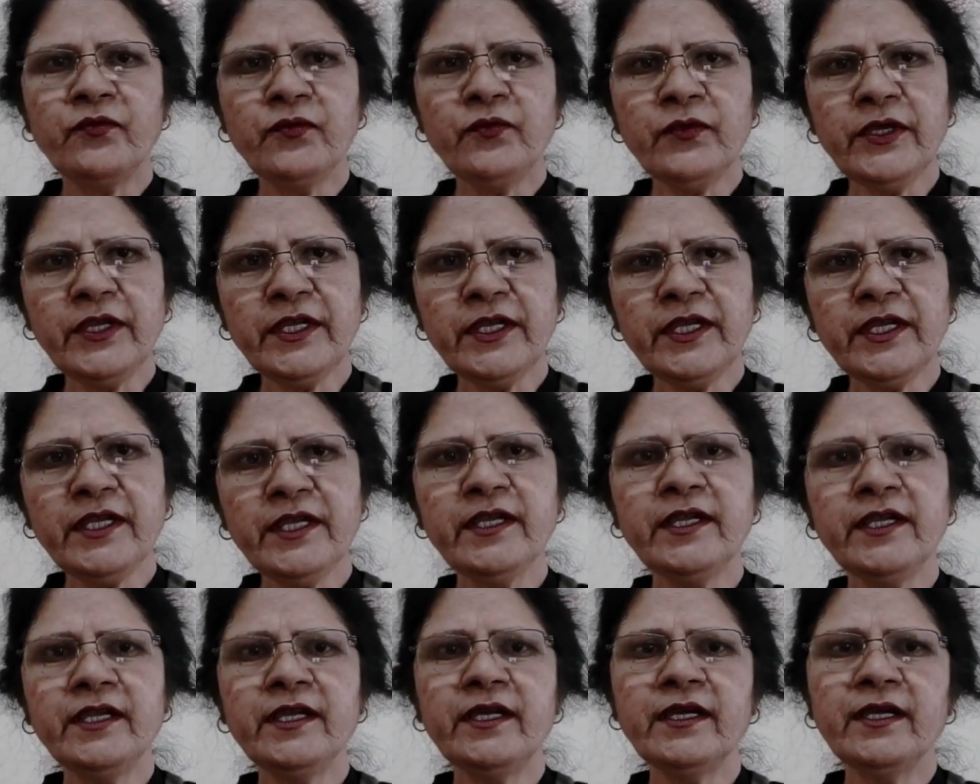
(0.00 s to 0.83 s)

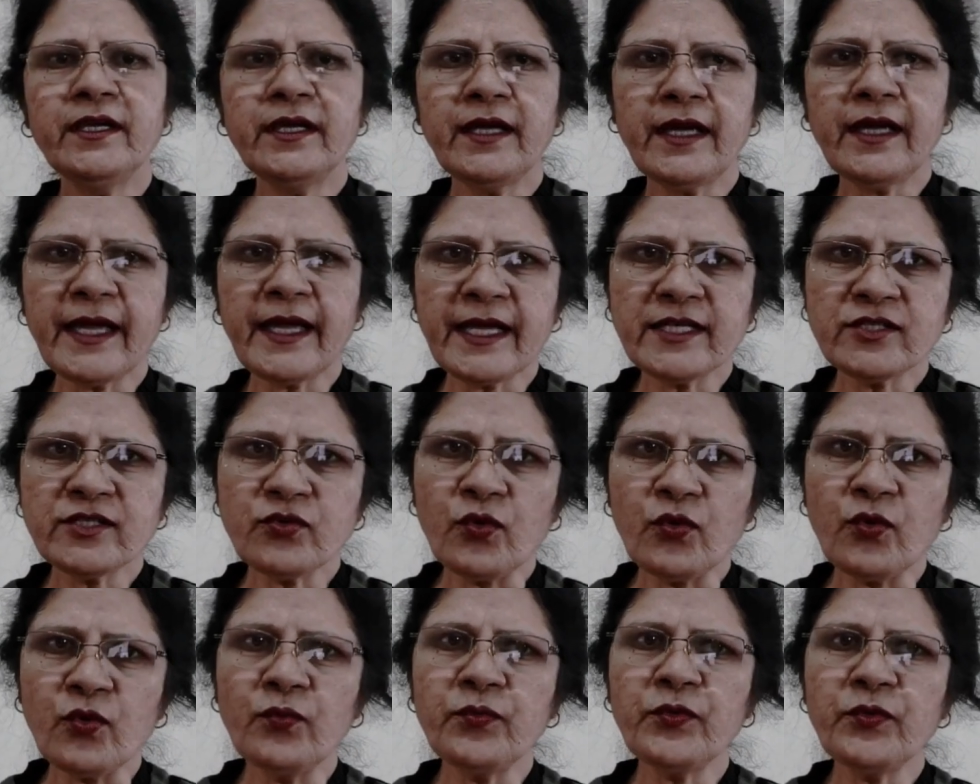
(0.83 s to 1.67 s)
we as
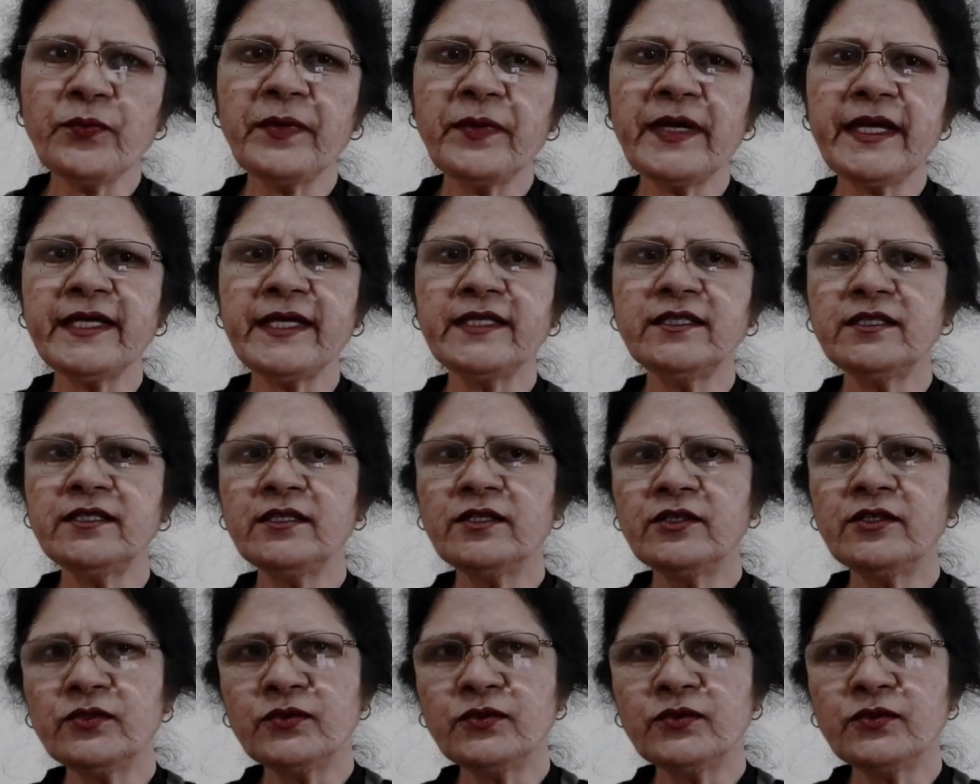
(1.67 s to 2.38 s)
homeopath